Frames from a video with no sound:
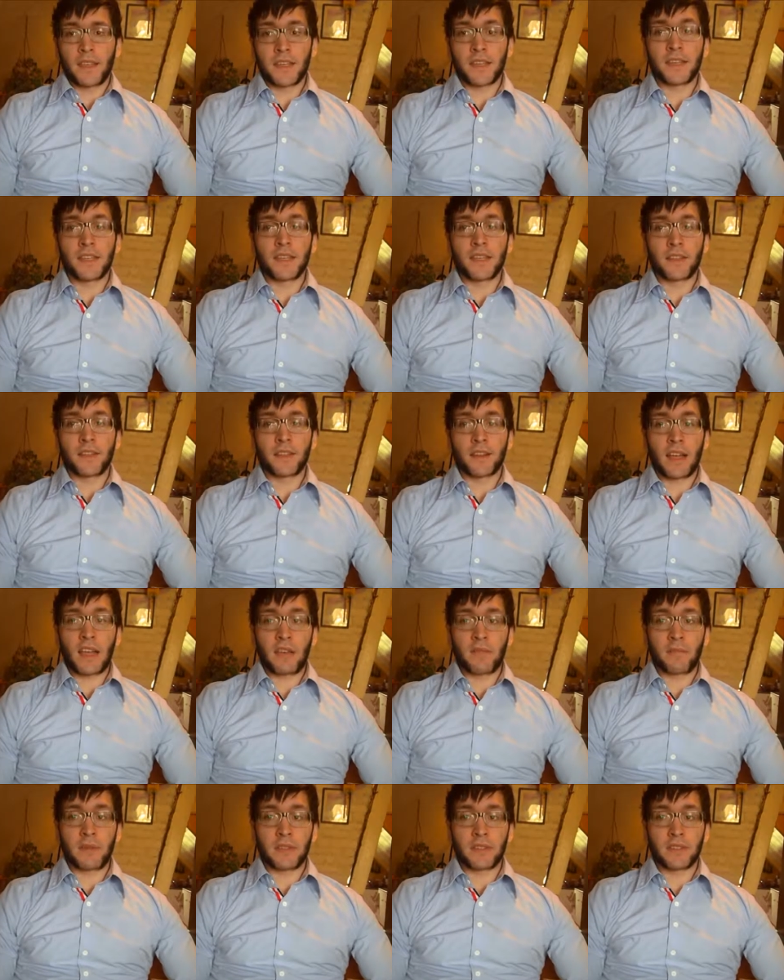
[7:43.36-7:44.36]
Indeed, there
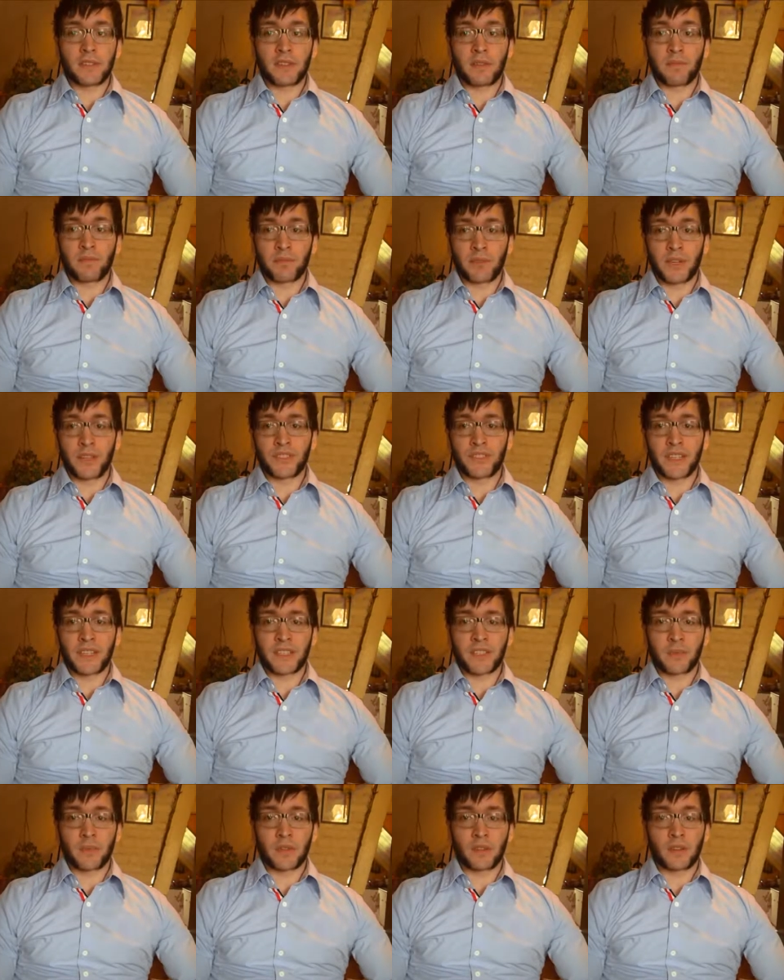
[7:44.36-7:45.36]
have been some
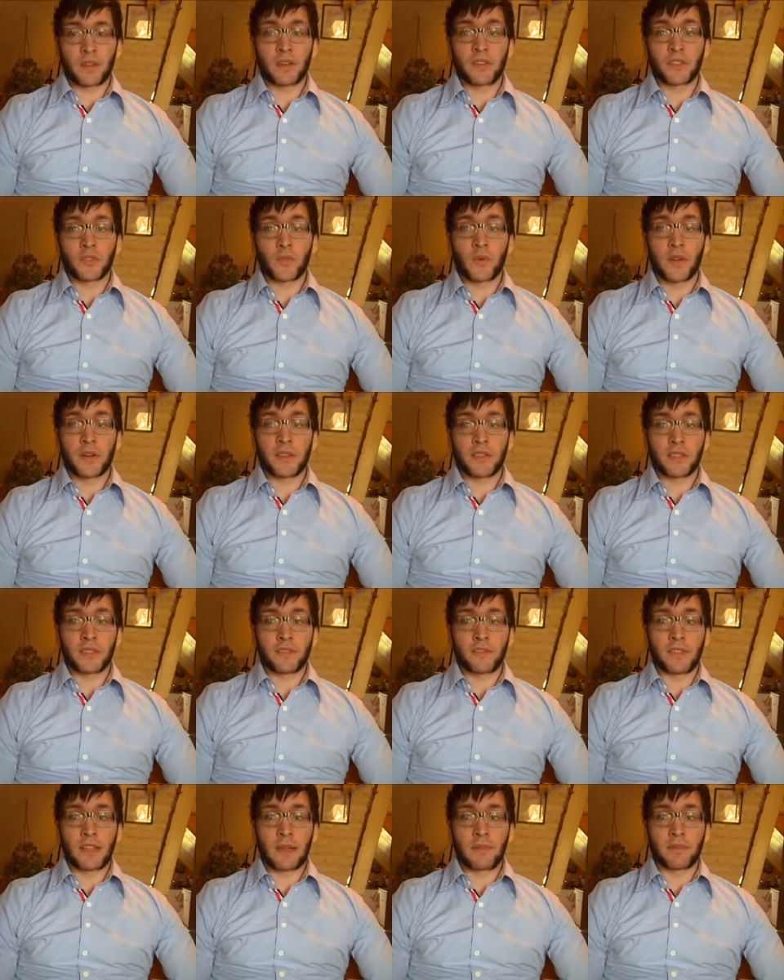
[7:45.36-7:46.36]
projects where large quantities
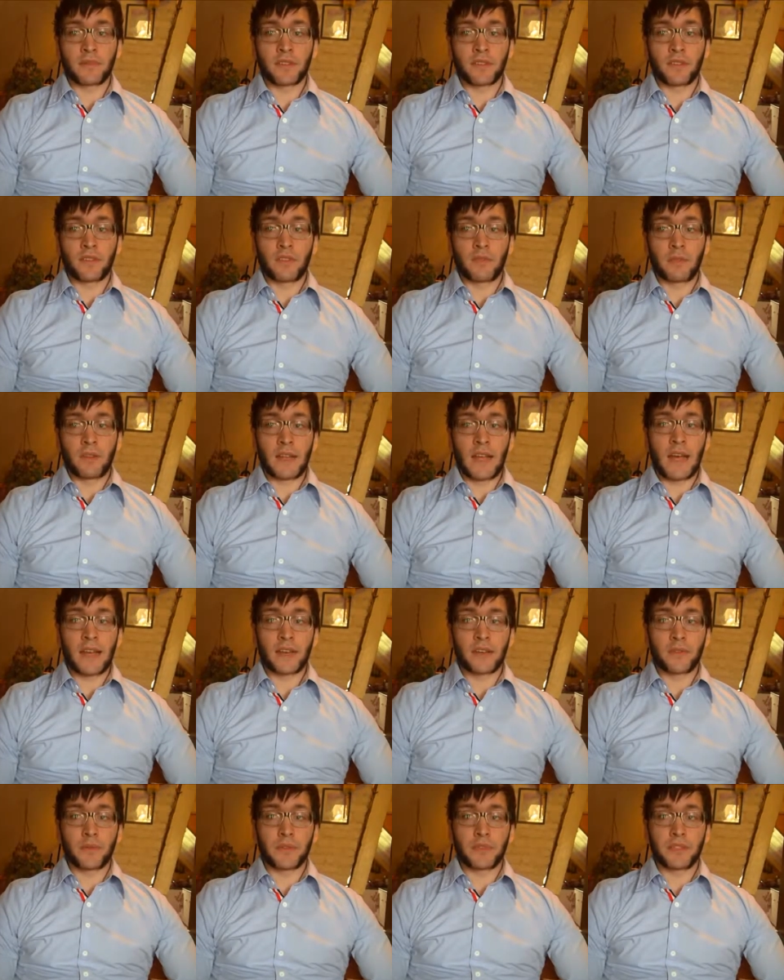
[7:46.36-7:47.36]
of limestone have been
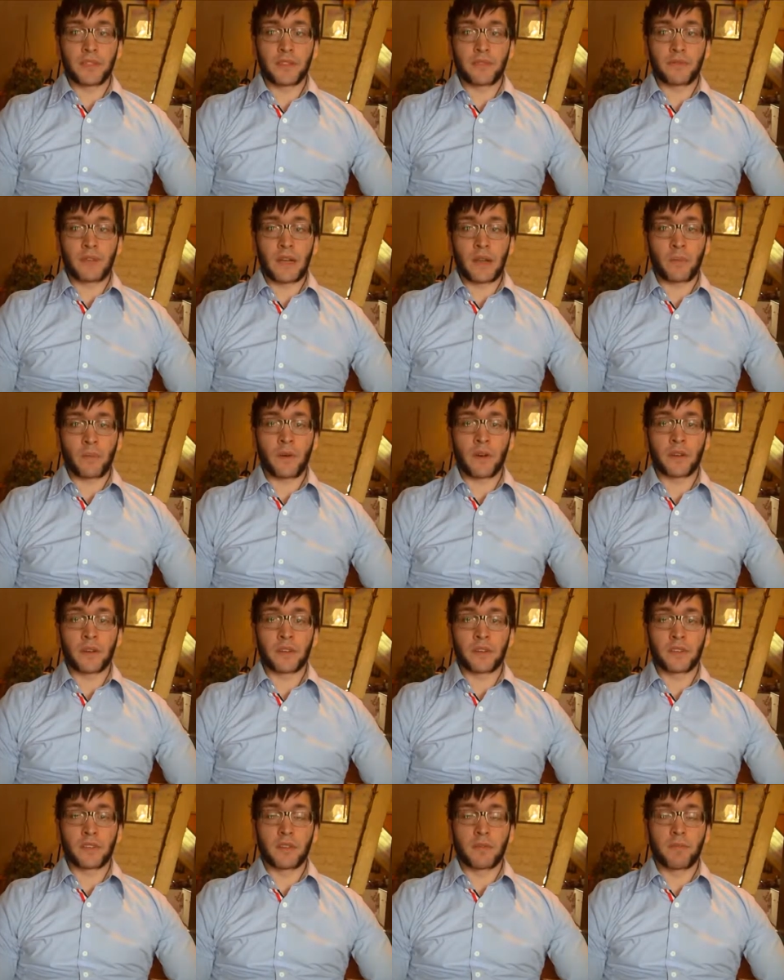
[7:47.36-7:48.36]
added to acidified
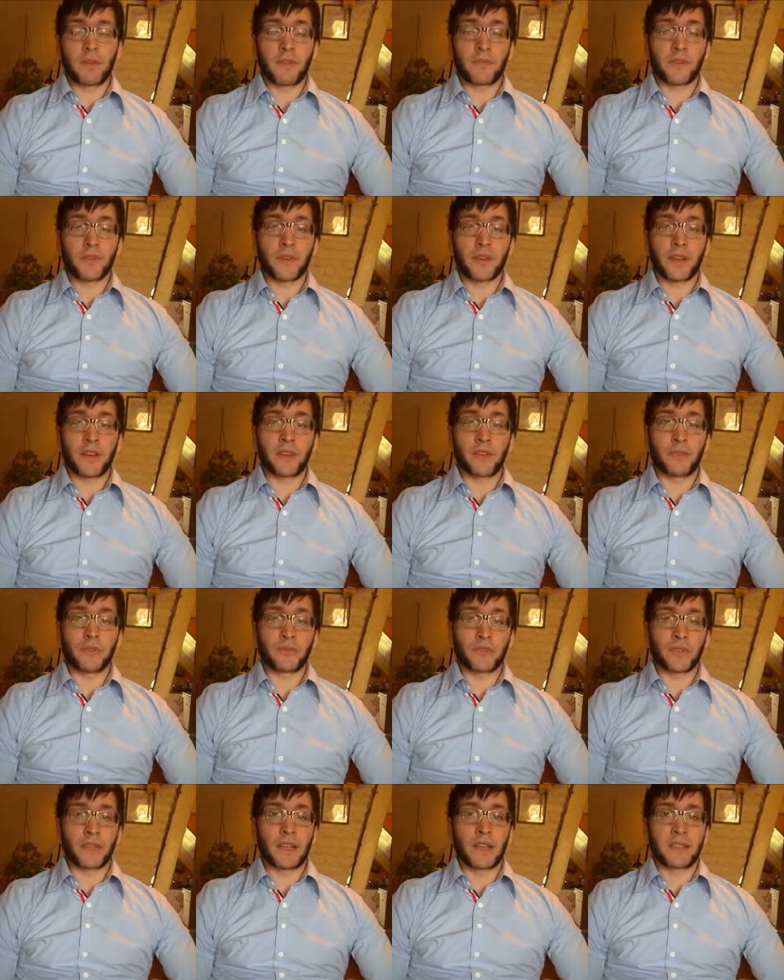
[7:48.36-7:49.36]
water to buffer and
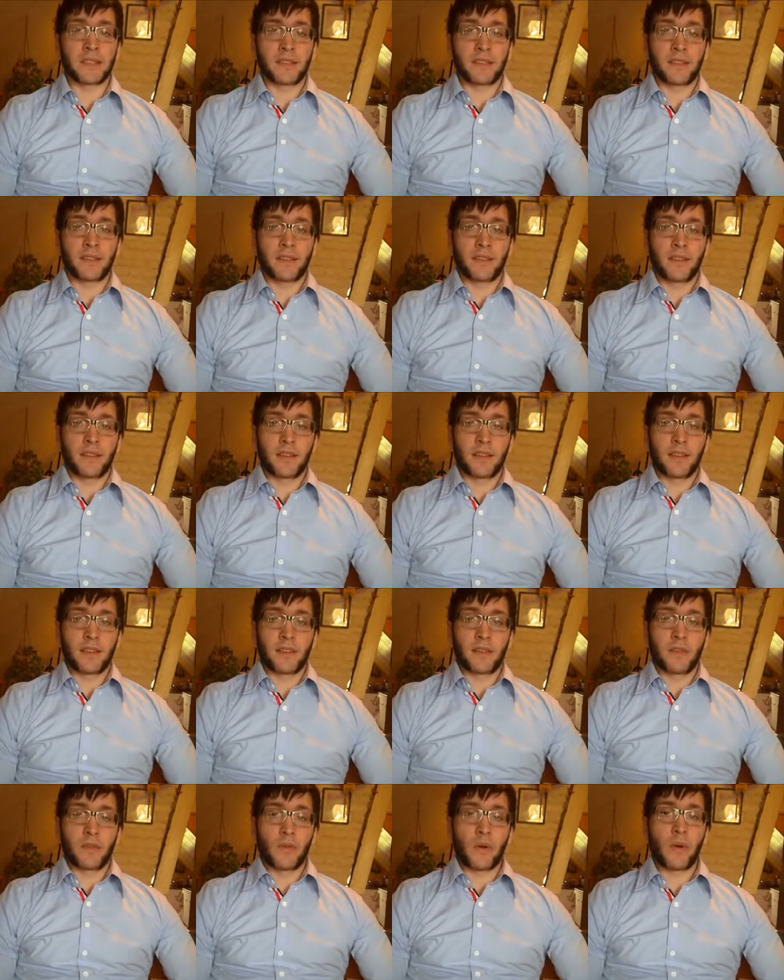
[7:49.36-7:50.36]
neutralize it.
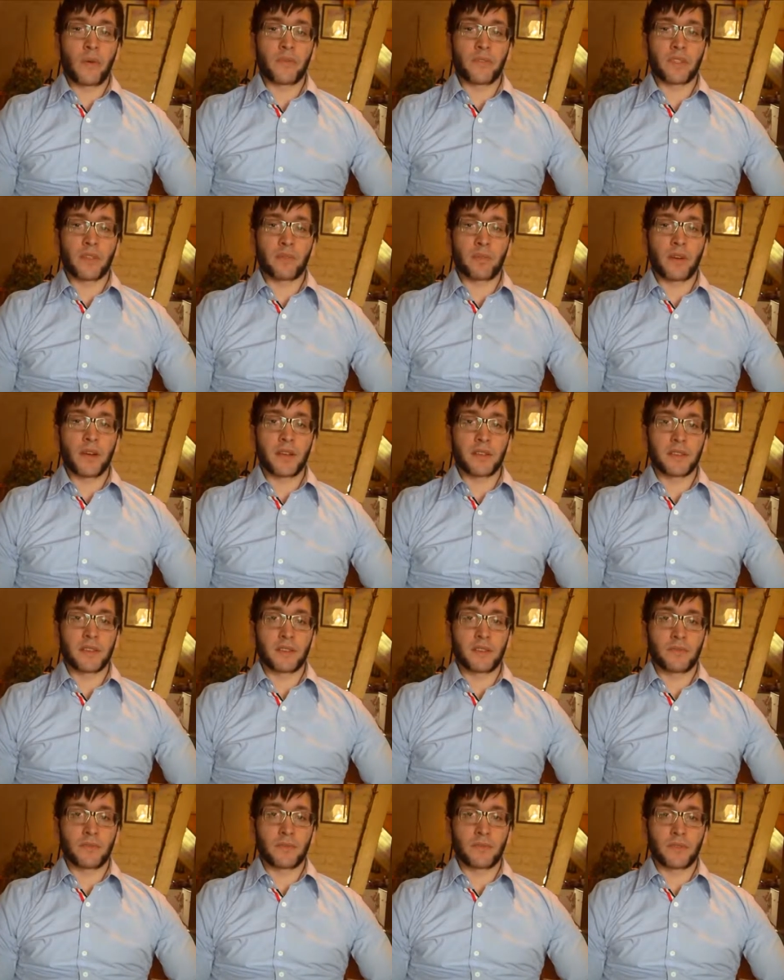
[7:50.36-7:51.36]
However, the
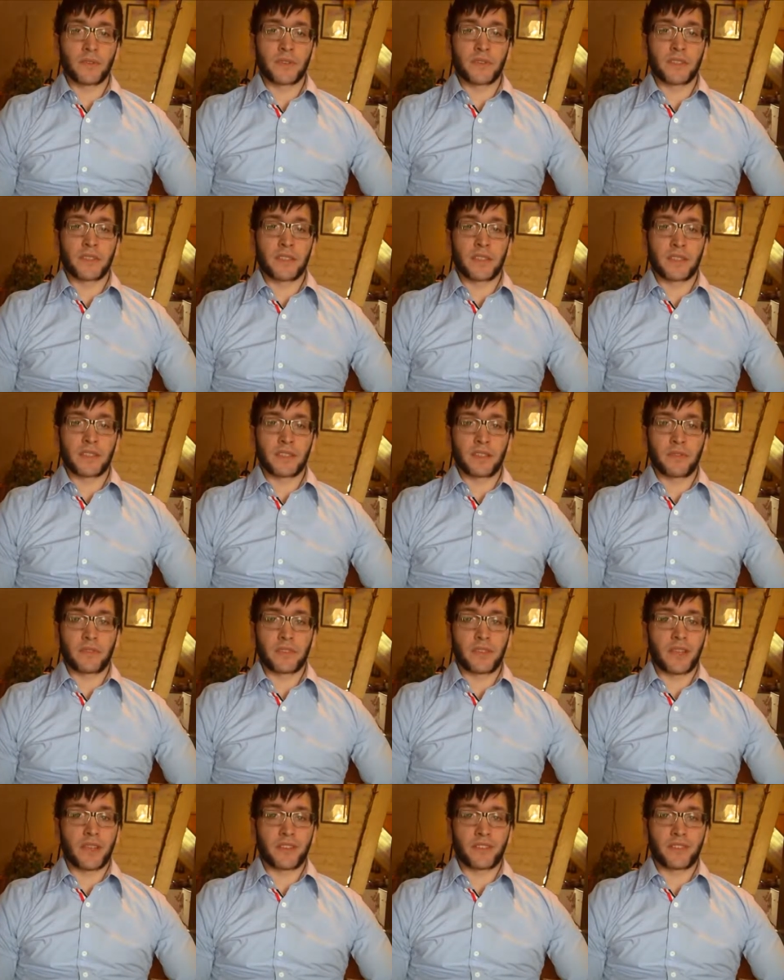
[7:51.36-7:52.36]
process of reversing
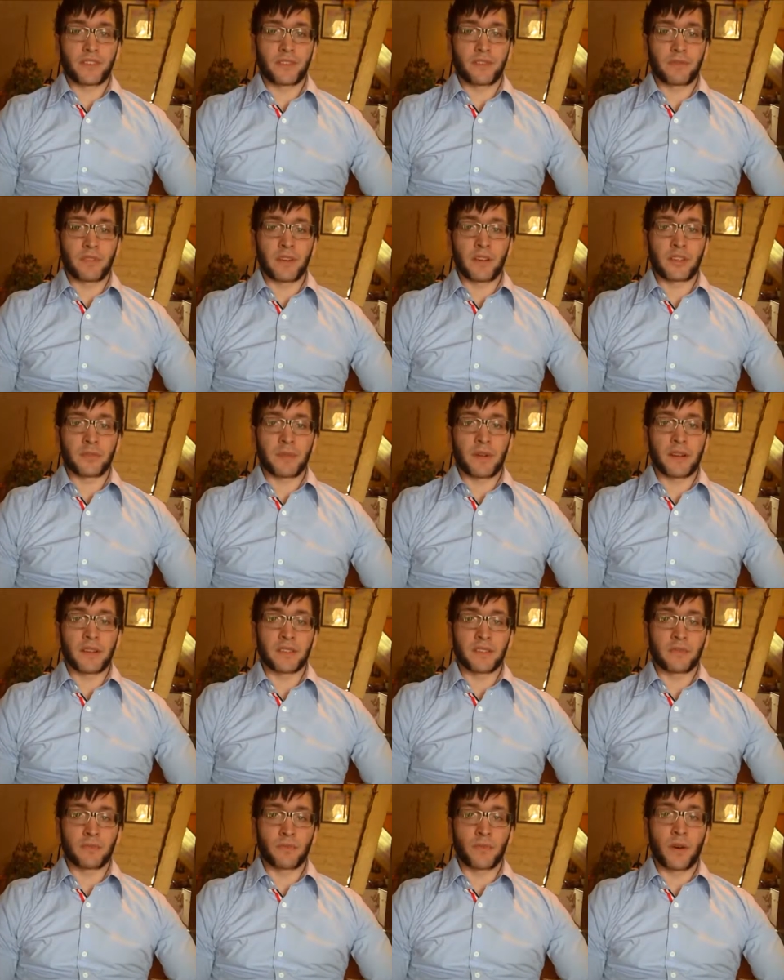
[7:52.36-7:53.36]
acidification of large
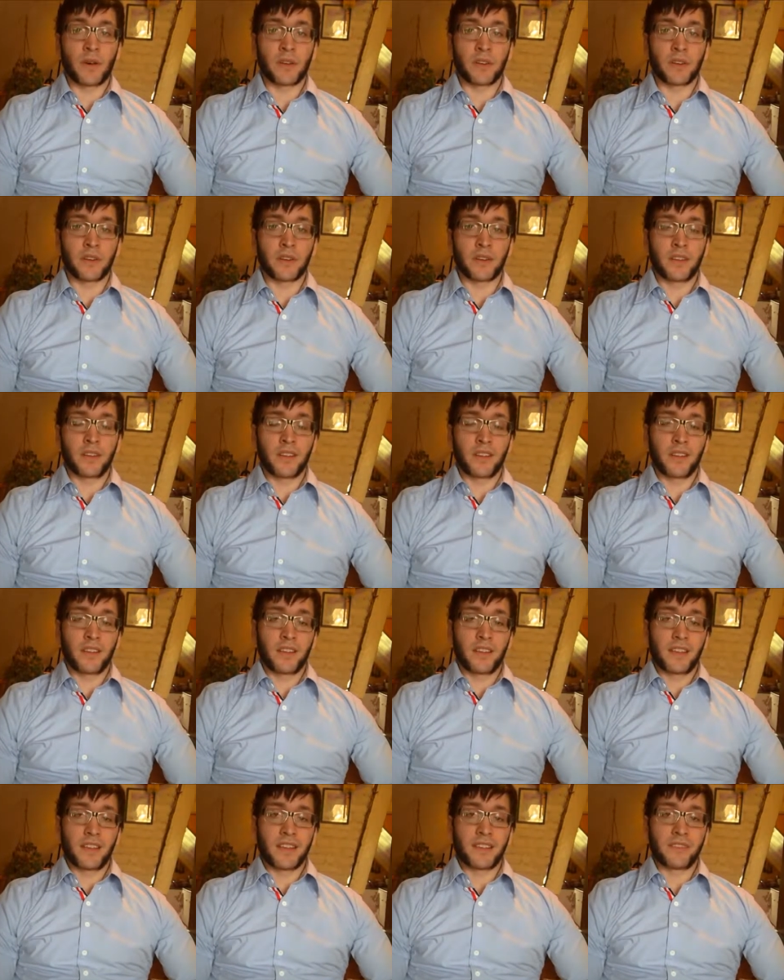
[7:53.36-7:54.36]
bodies of water
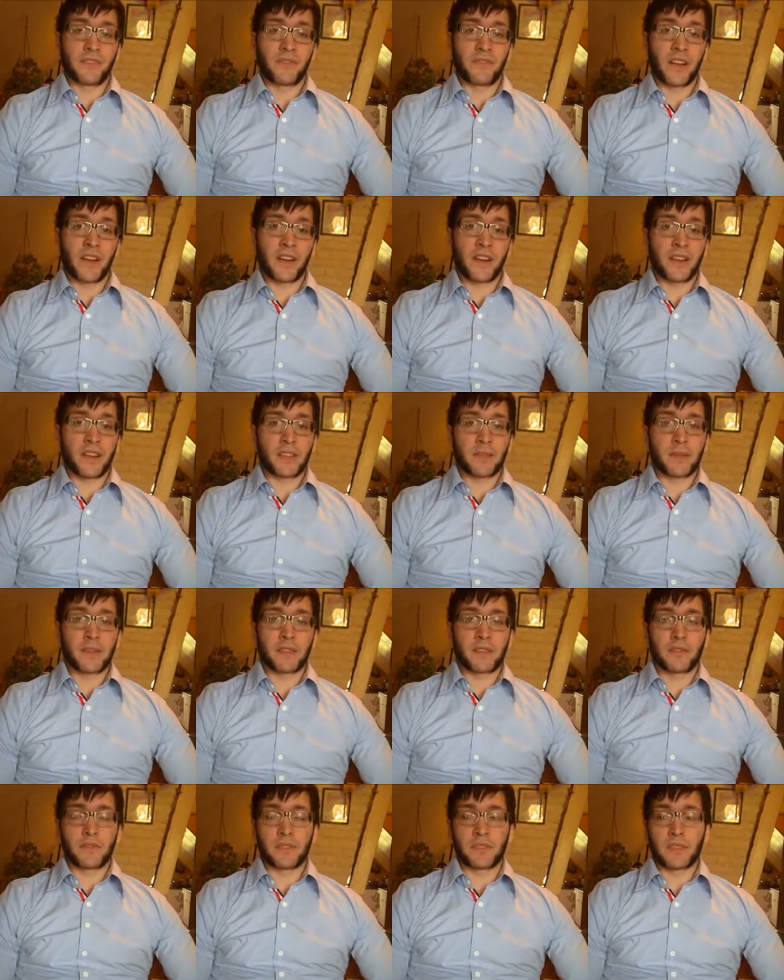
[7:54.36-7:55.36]
is very
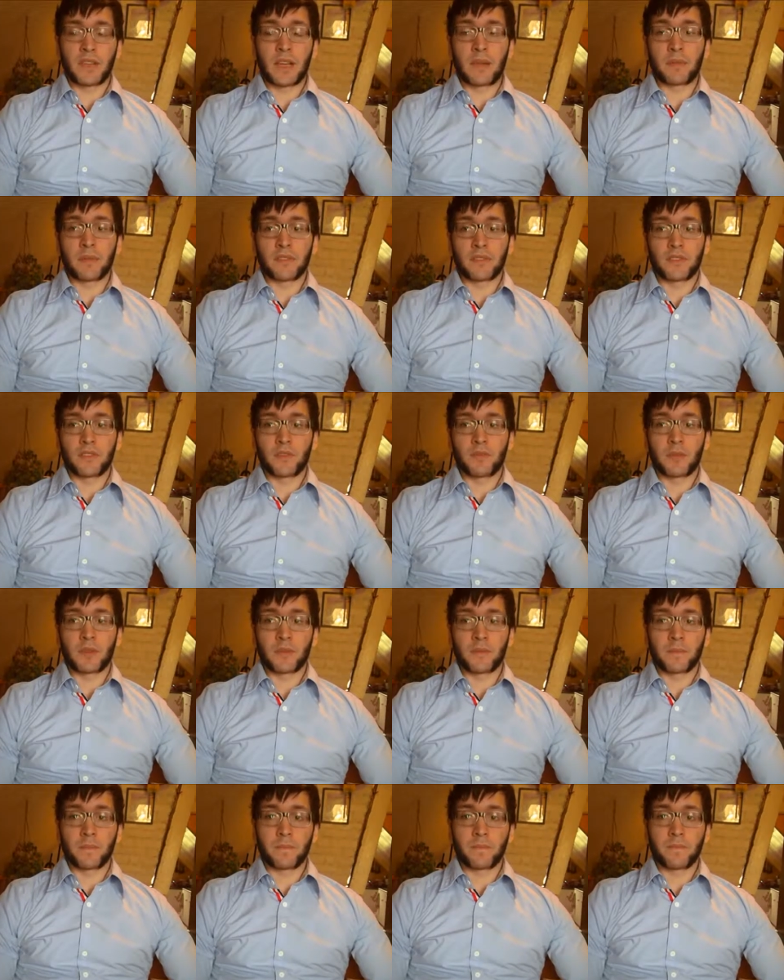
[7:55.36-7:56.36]
expensive and
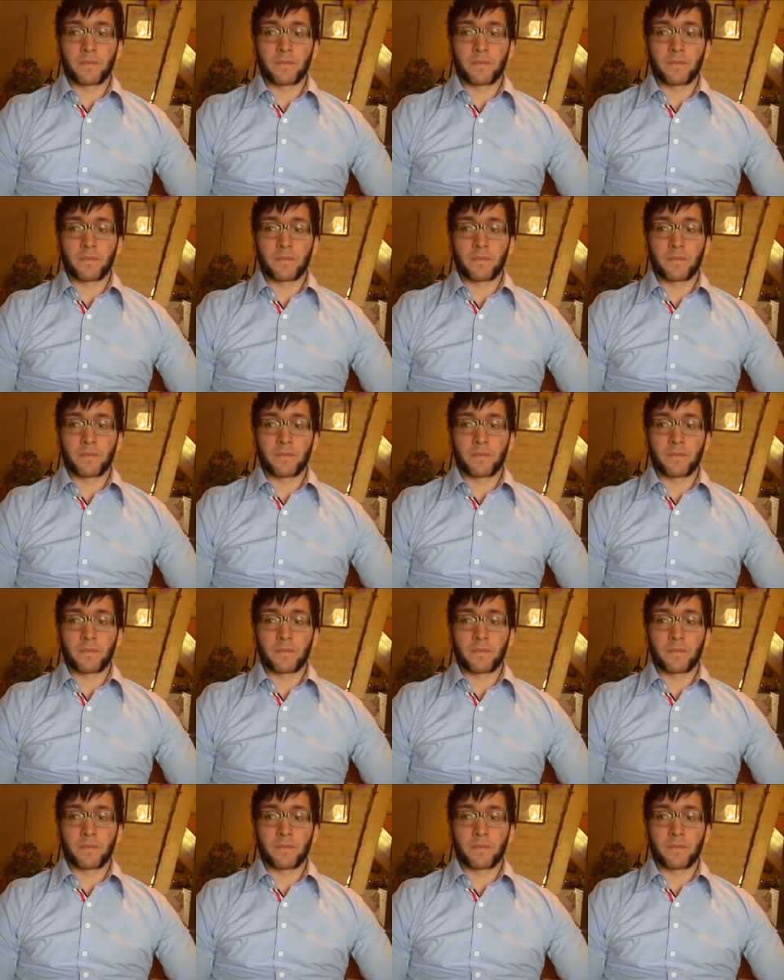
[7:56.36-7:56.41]
time-consuming.